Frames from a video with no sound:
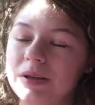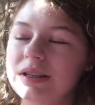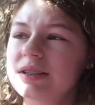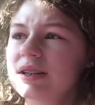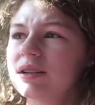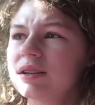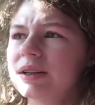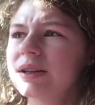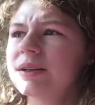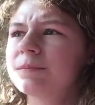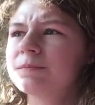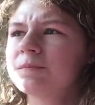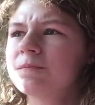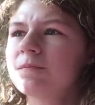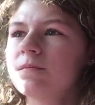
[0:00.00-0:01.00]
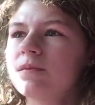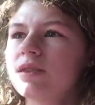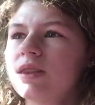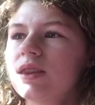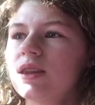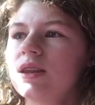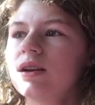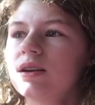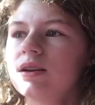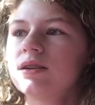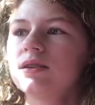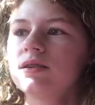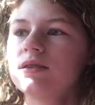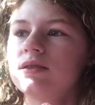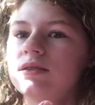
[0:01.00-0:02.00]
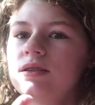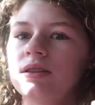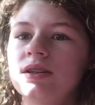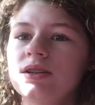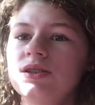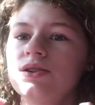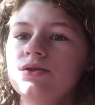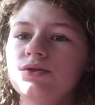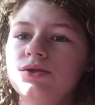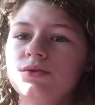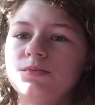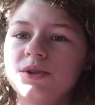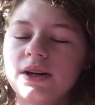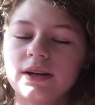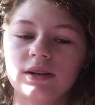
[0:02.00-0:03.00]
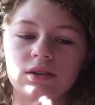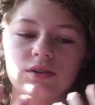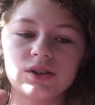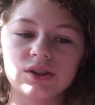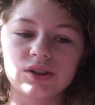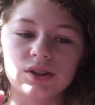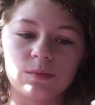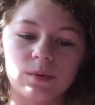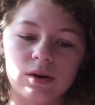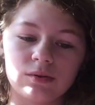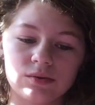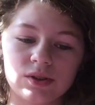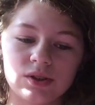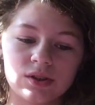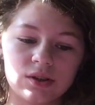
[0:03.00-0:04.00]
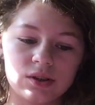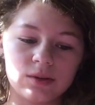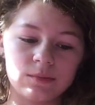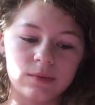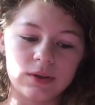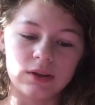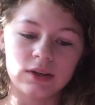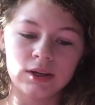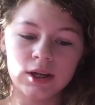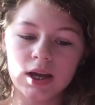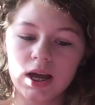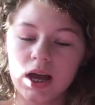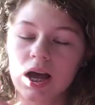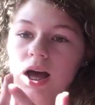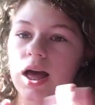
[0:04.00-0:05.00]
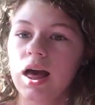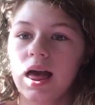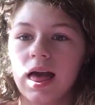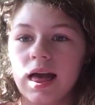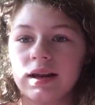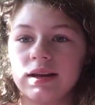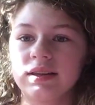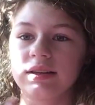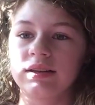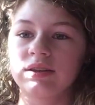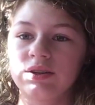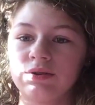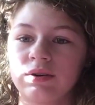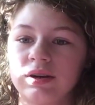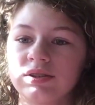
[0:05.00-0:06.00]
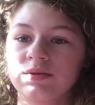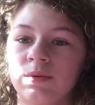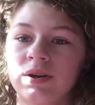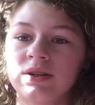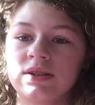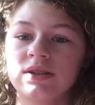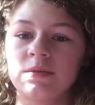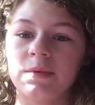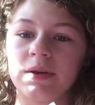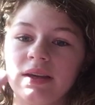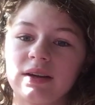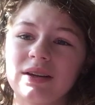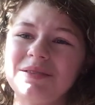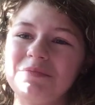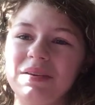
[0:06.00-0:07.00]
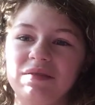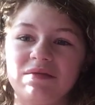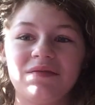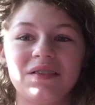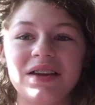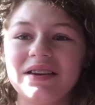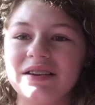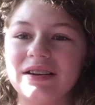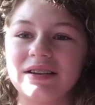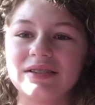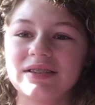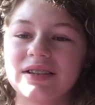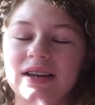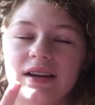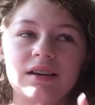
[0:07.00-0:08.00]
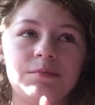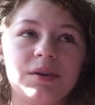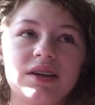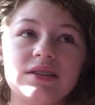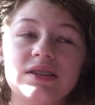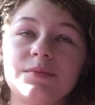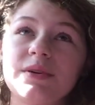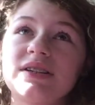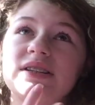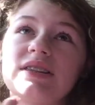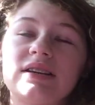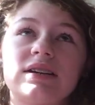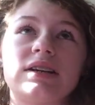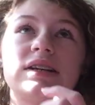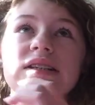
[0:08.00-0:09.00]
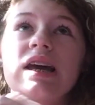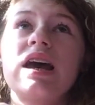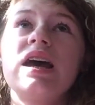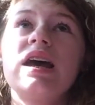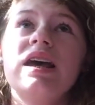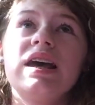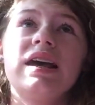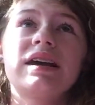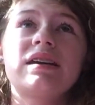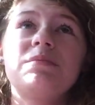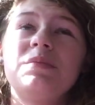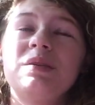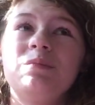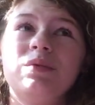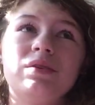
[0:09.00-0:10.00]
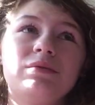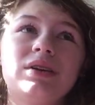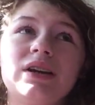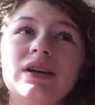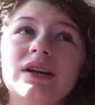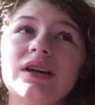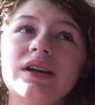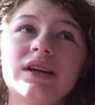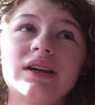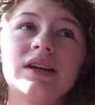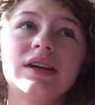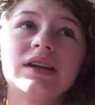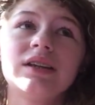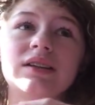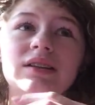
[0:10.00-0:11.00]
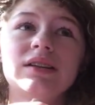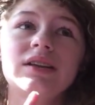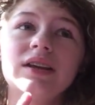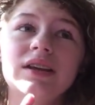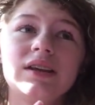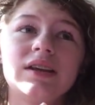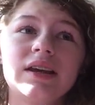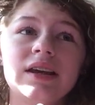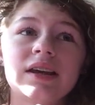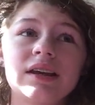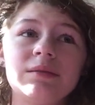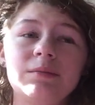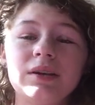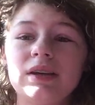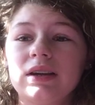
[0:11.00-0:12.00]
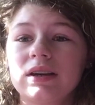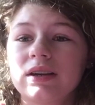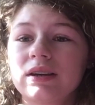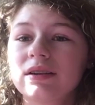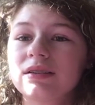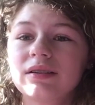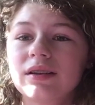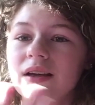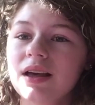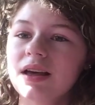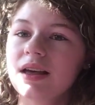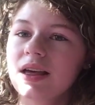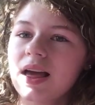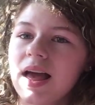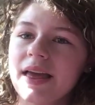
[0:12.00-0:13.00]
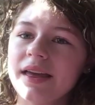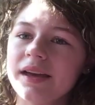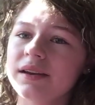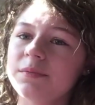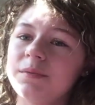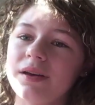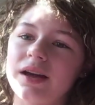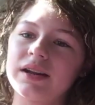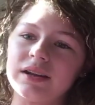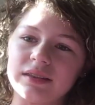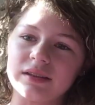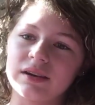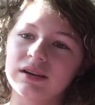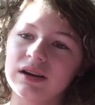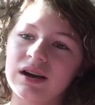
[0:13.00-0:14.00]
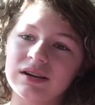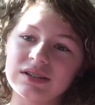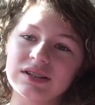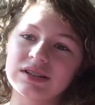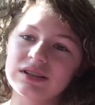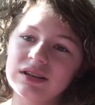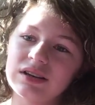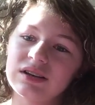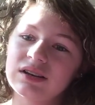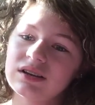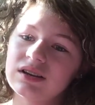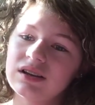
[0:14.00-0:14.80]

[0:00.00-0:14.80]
Basically, this YouTube channel is supposed to be anything that you guys want it It could be fitness, it could be conspiracy theories, it could be beauty, it could be anything, honestly.